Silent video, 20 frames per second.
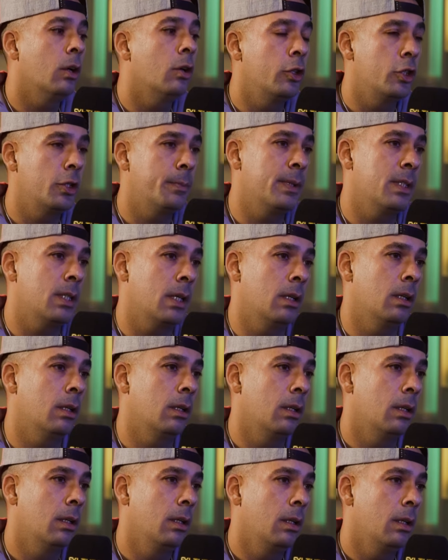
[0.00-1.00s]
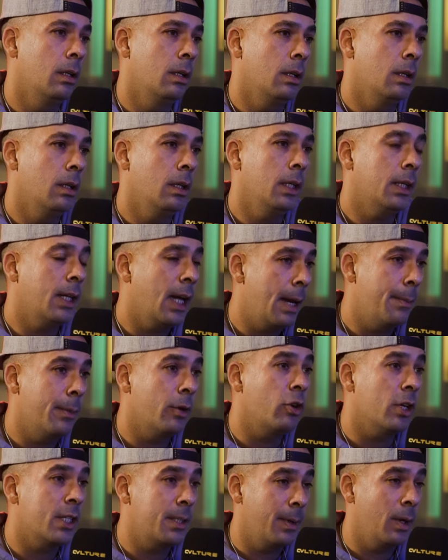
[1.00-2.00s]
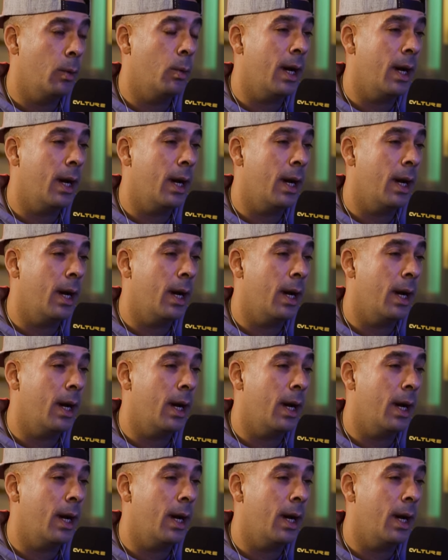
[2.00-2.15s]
100%. Oh, you came across a bit